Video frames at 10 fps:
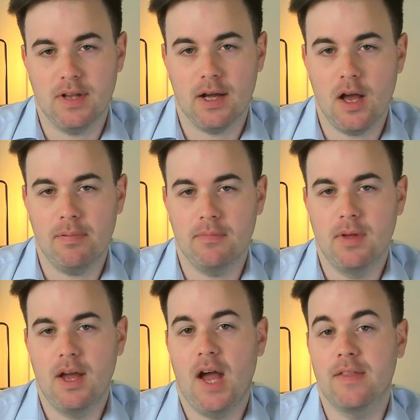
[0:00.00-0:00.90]
up,
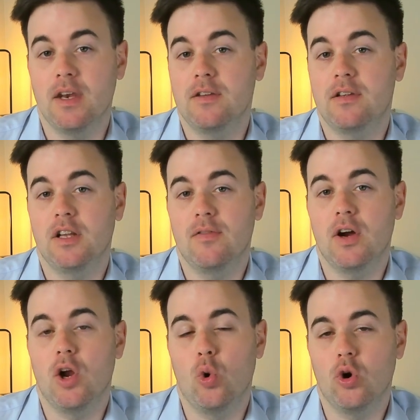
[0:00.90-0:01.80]
and needed to deliver
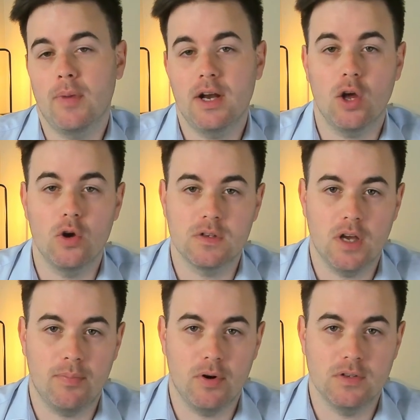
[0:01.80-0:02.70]
an automated OCR
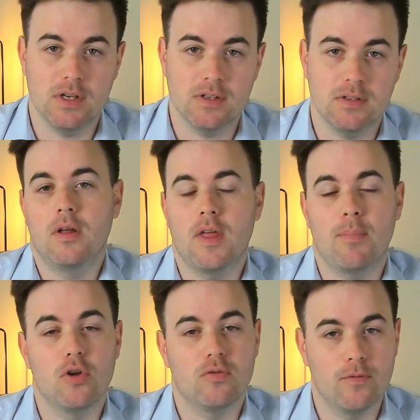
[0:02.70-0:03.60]
process that
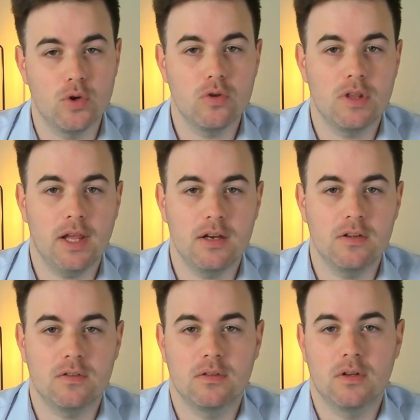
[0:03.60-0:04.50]
both reviewed the
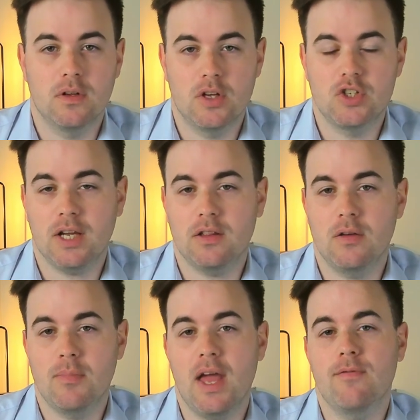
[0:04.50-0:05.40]
letters, checked
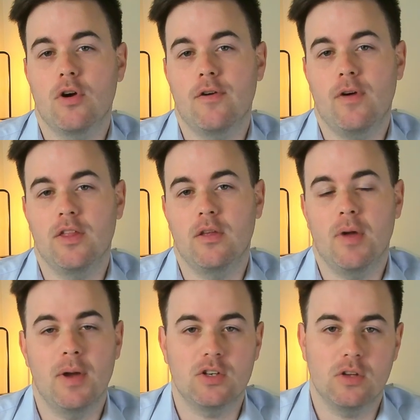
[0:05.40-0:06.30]
them and verified them and
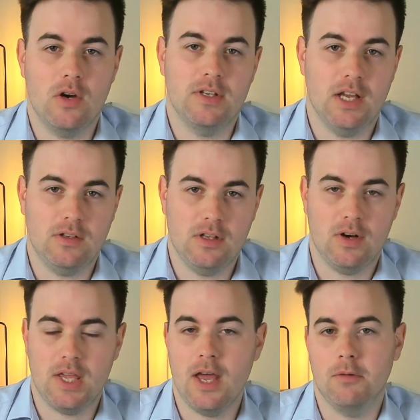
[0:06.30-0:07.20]
make sure they're attached to their
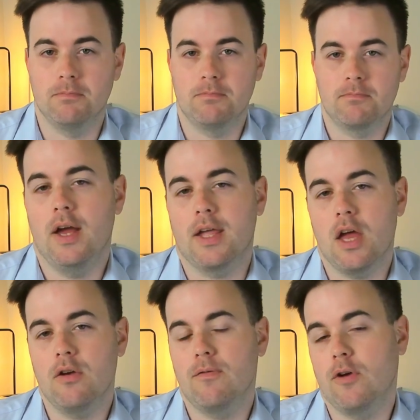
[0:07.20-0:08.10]
account.
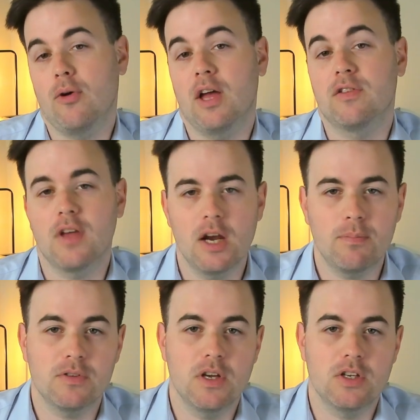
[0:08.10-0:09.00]
Again, following our standard
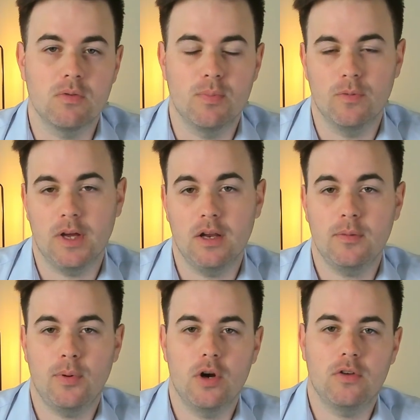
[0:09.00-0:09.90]
procedure, we put together the
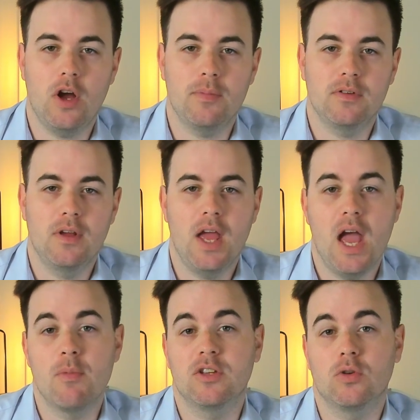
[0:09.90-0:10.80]
prototypes and
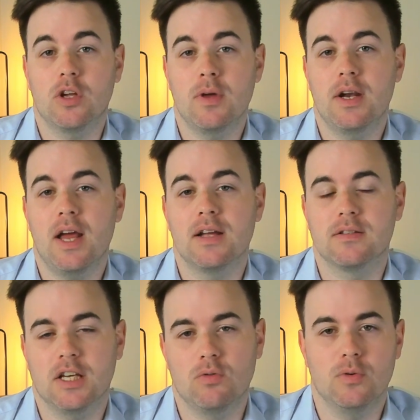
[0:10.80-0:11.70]
we documented out
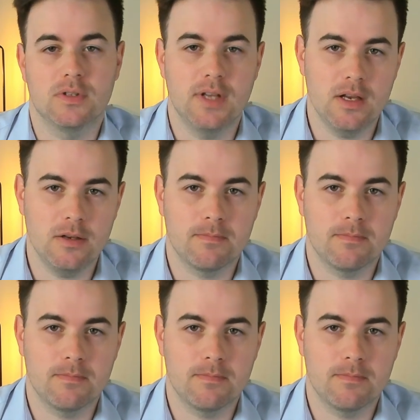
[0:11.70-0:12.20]
exactly what was needed,